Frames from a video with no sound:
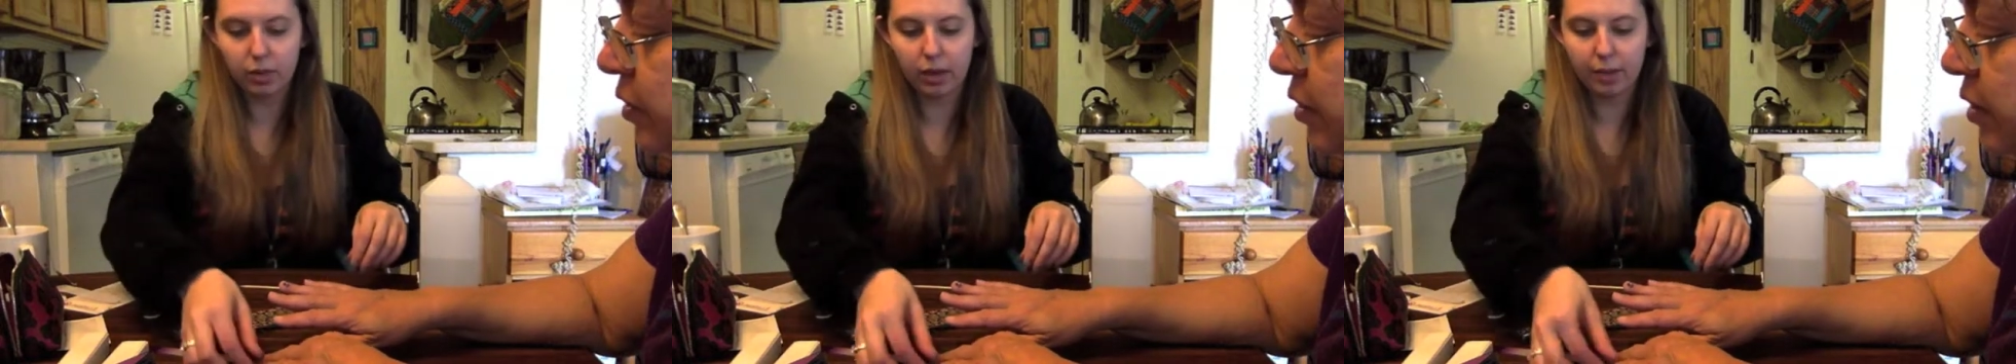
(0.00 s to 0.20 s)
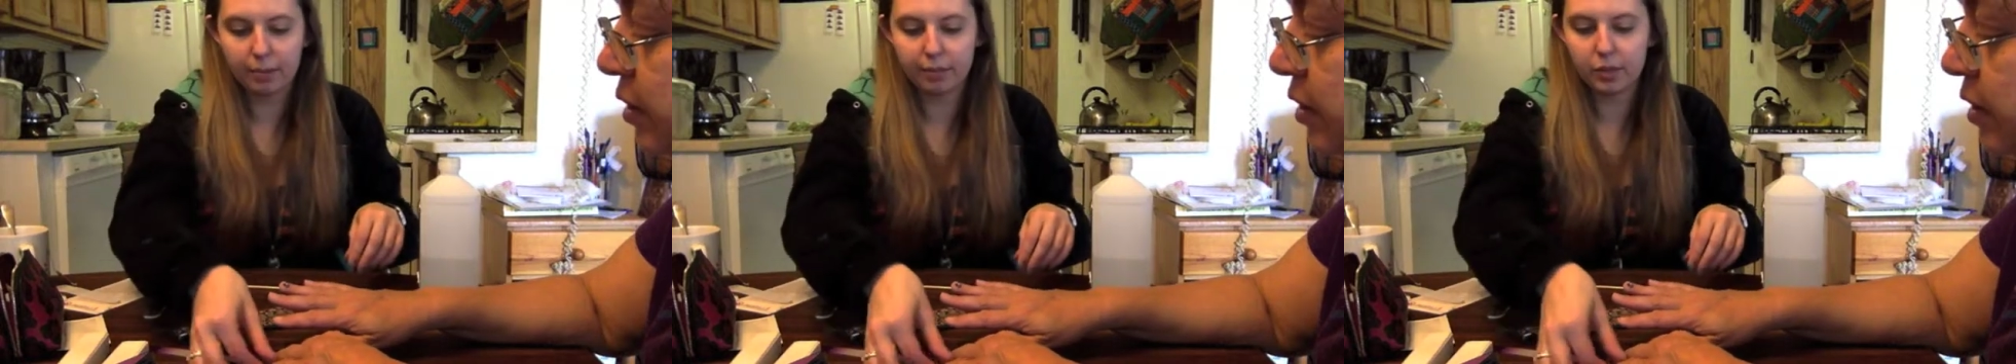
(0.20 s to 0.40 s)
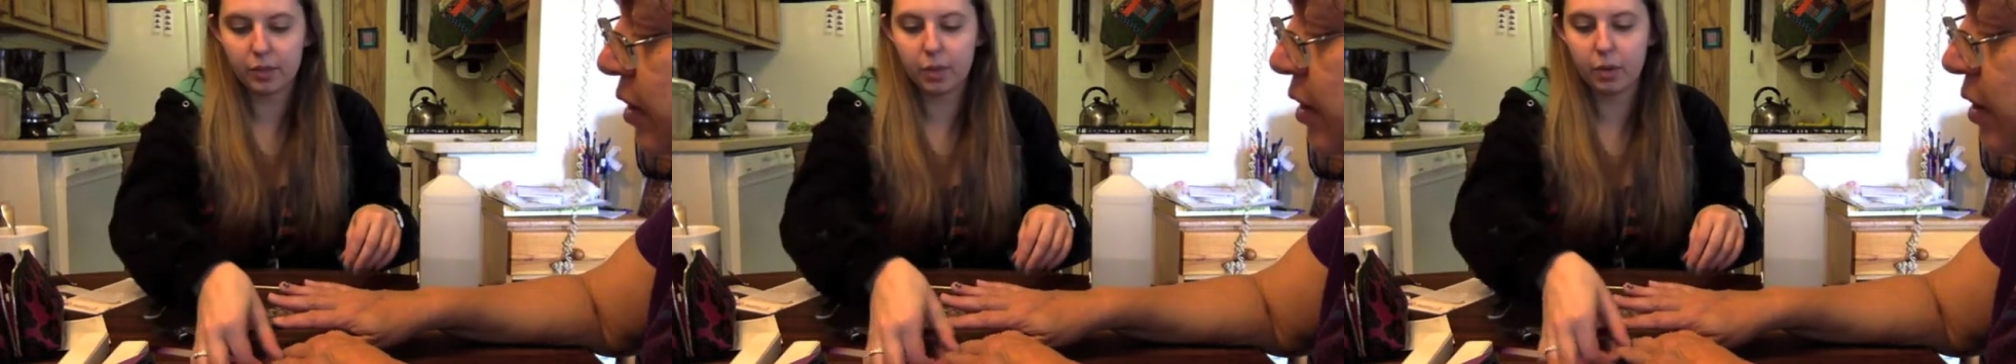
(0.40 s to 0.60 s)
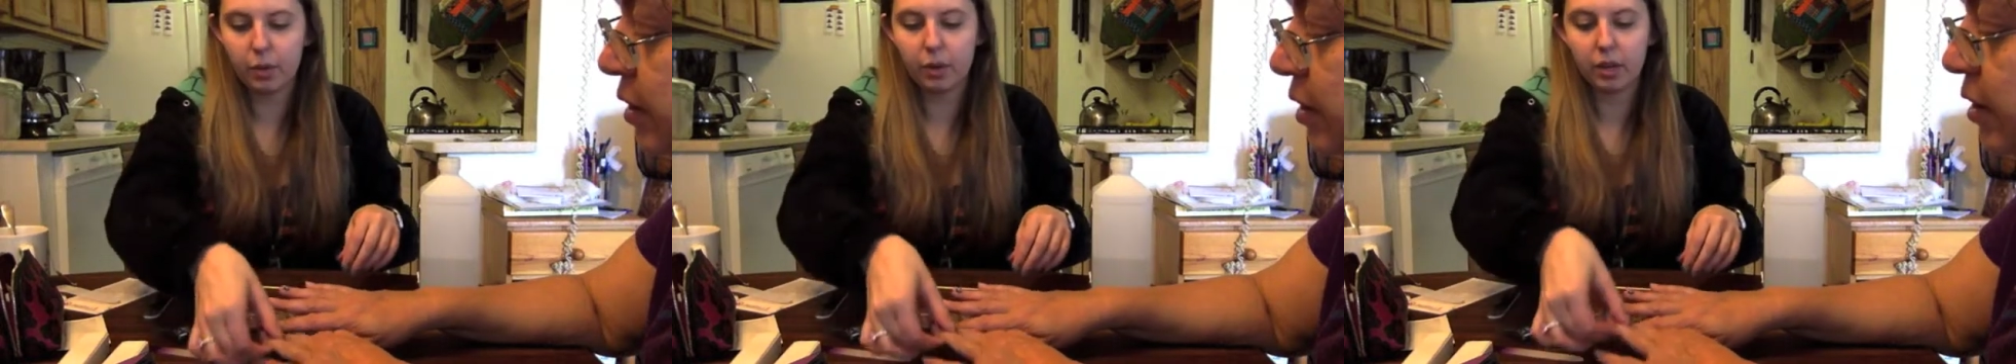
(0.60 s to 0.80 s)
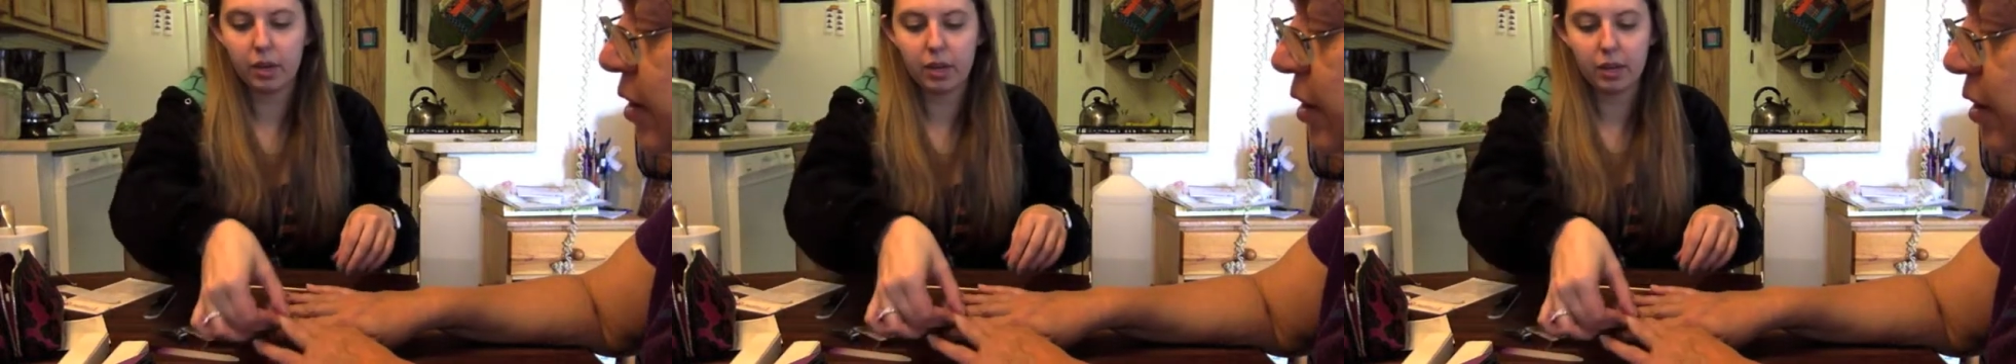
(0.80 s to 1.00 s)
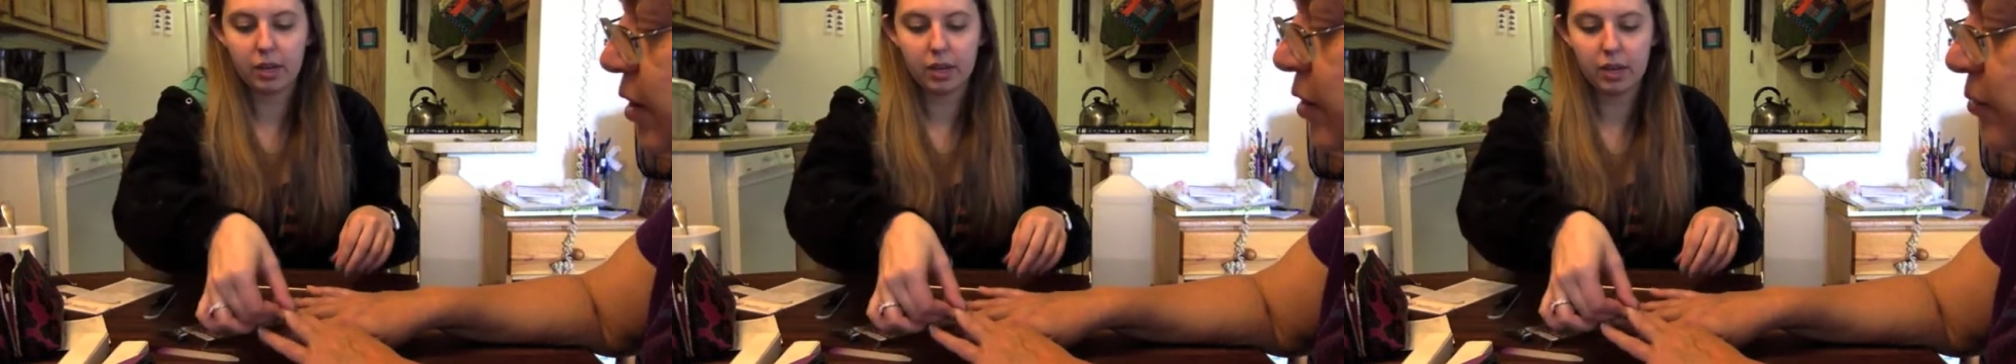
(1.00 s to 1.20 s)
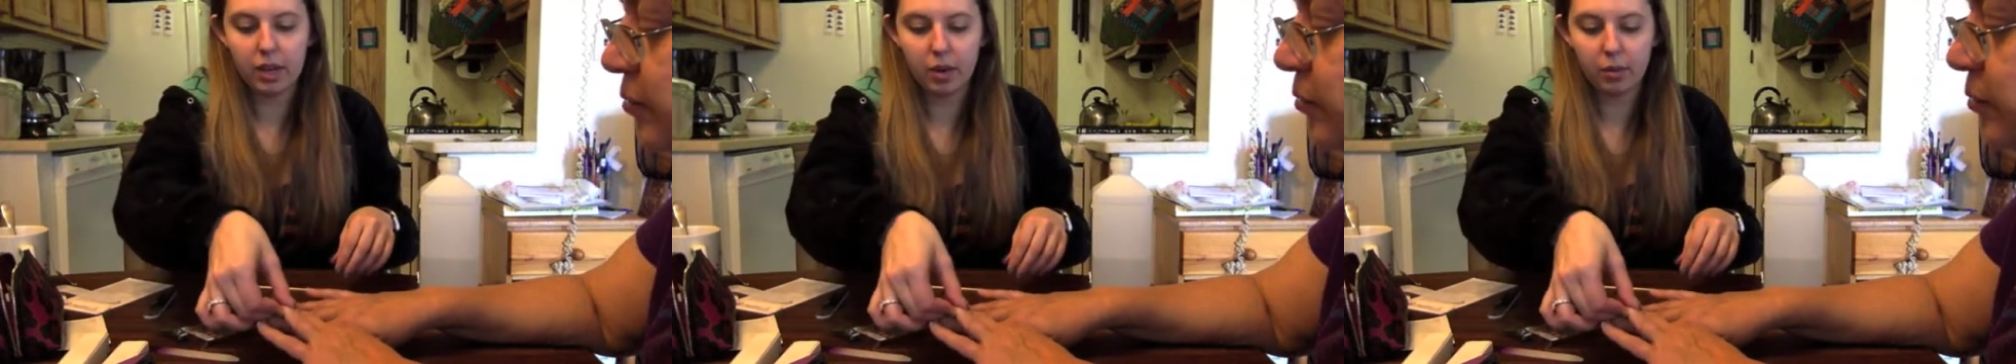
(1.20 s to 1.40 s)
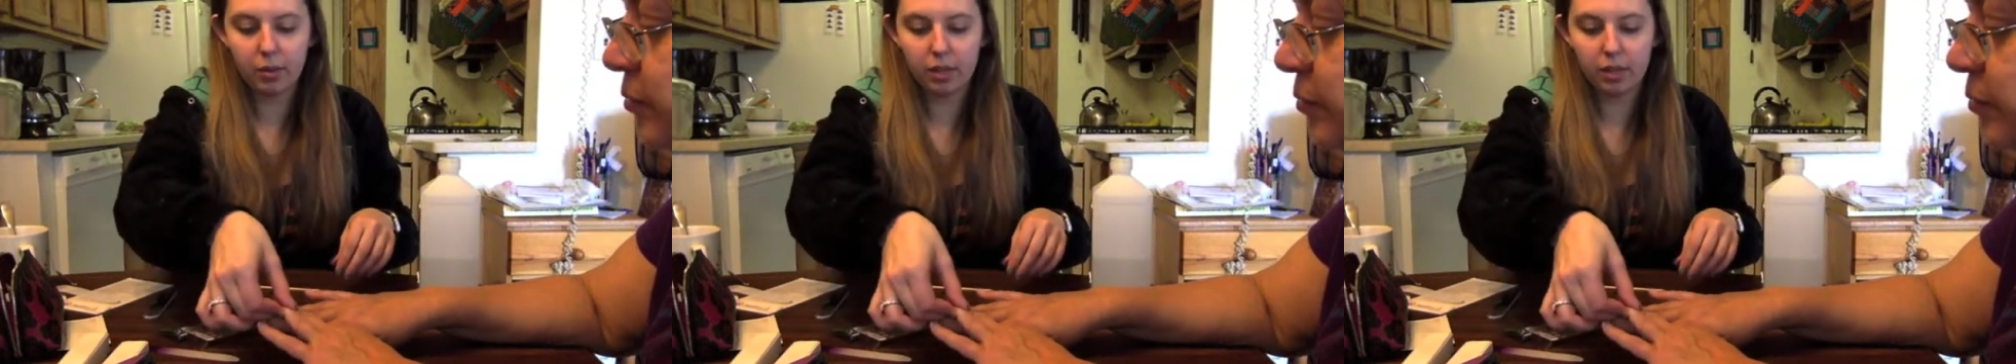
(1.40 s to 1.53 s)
So now with this